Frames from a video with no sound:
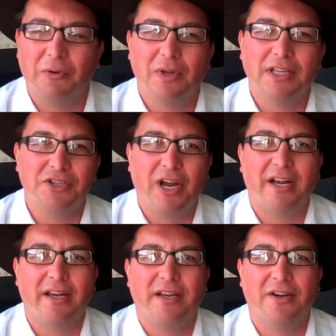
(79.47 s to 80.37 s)
I really
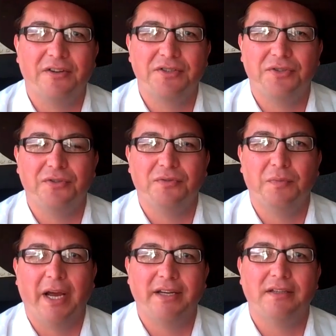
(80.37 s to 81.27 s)
try to adhere to
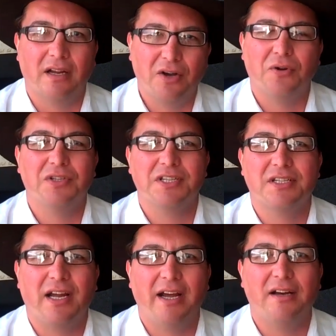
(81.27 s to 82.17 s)
my Dakota
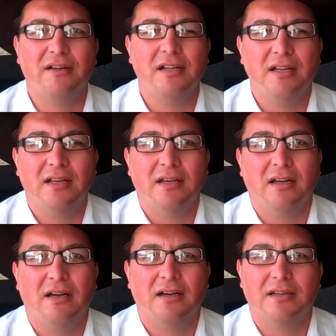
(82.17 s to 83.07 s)
style,
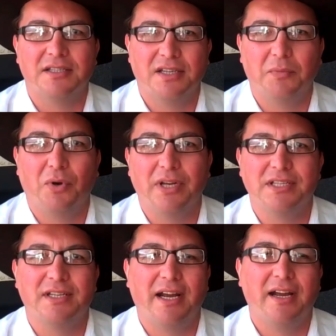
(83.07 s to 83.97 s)

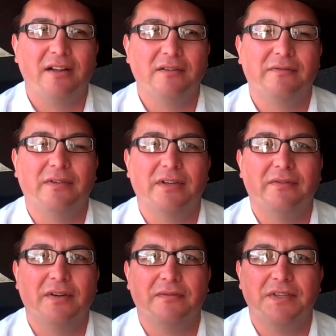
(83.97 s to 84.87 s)
Assiniboine style
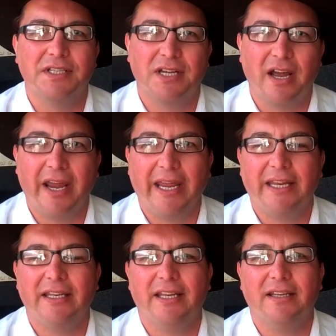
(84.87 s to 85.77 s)
of
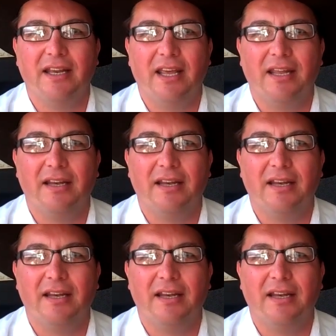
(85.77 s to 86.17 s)
design, and